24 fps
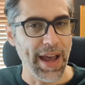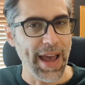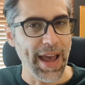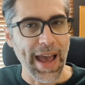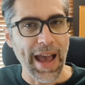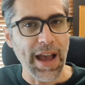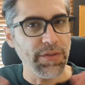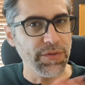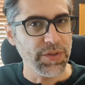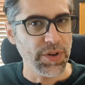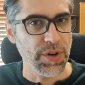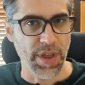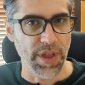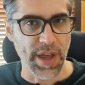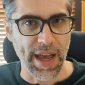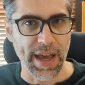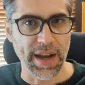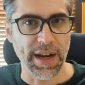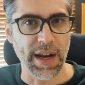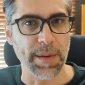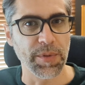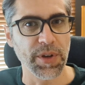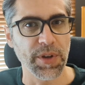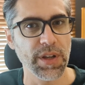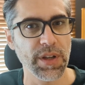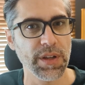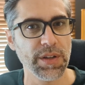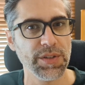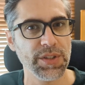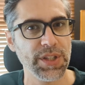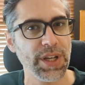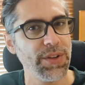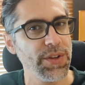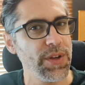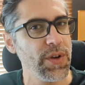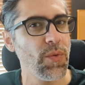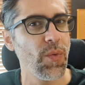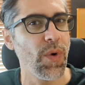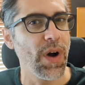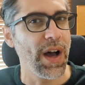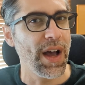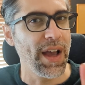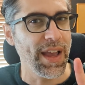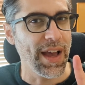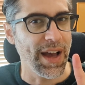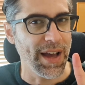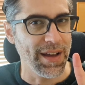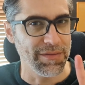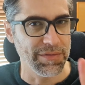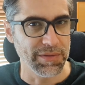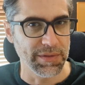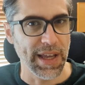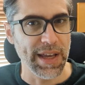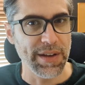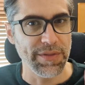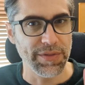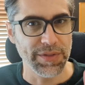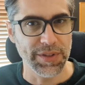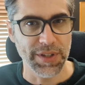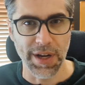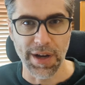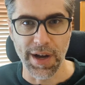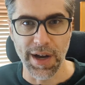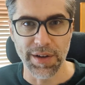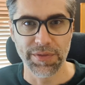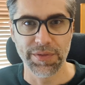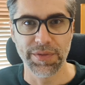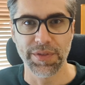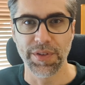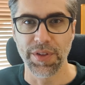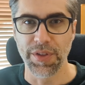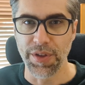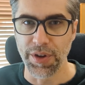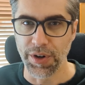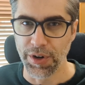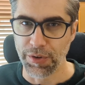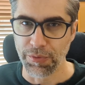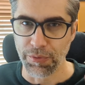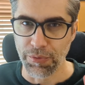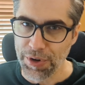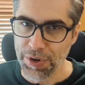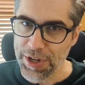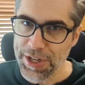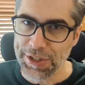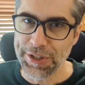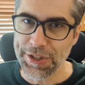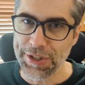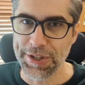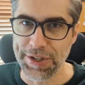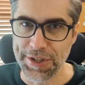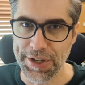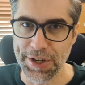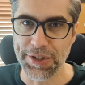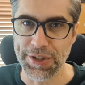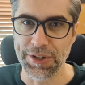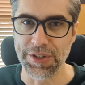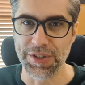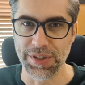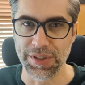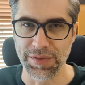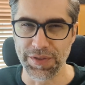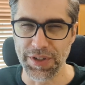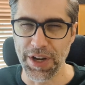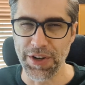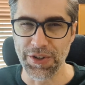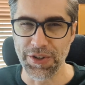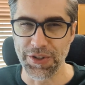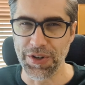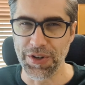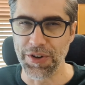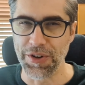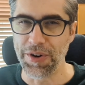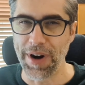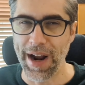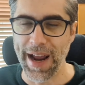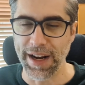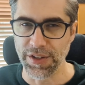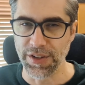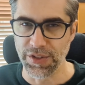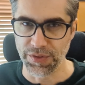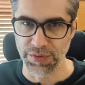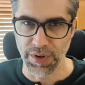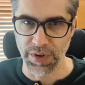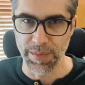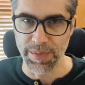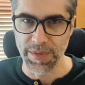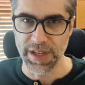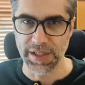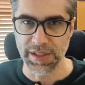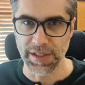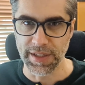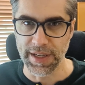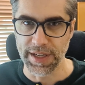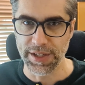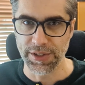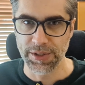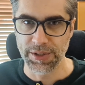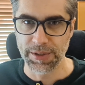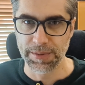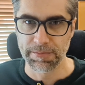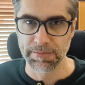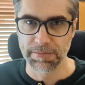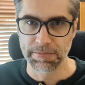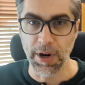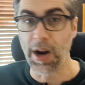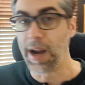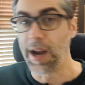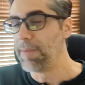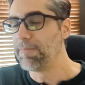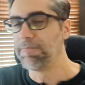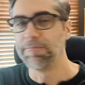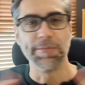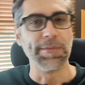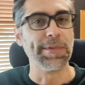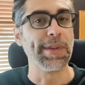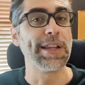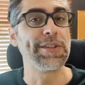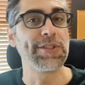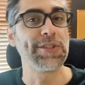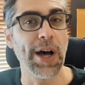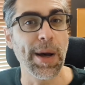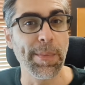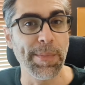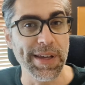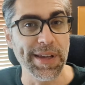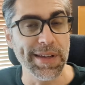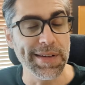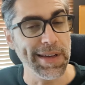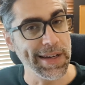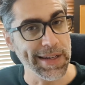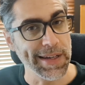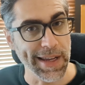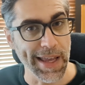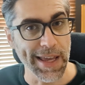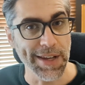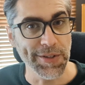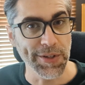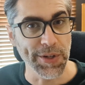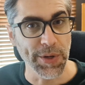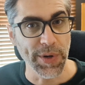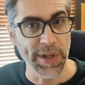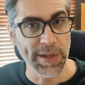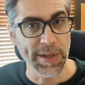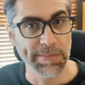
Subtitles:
after that, I'm going to tell you why I've left off the recent editions of Dungeons & Dragons from this list. All right, let's hop in and get to it.